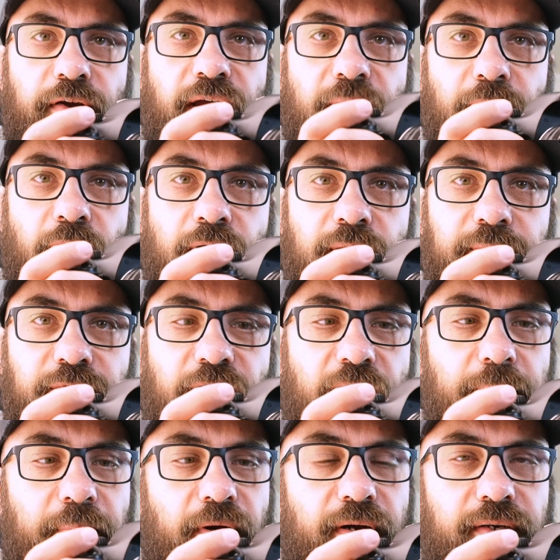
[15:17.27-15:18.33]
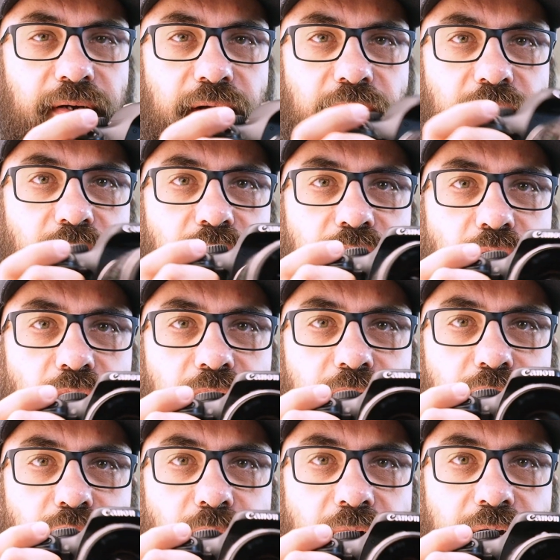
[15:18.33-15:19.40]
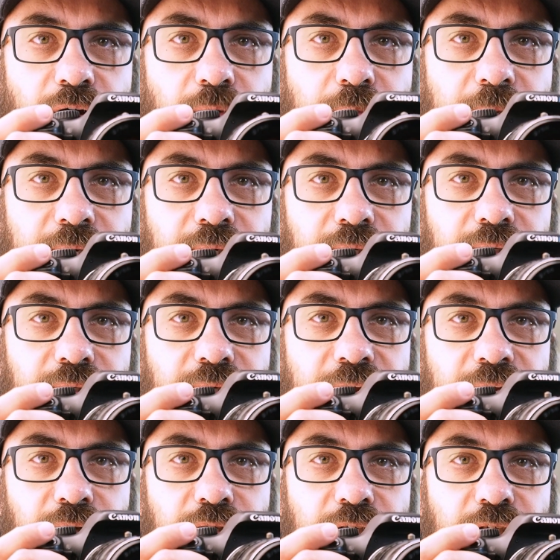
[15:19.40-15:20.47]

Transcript: camera on a tripod, focus wide open, then you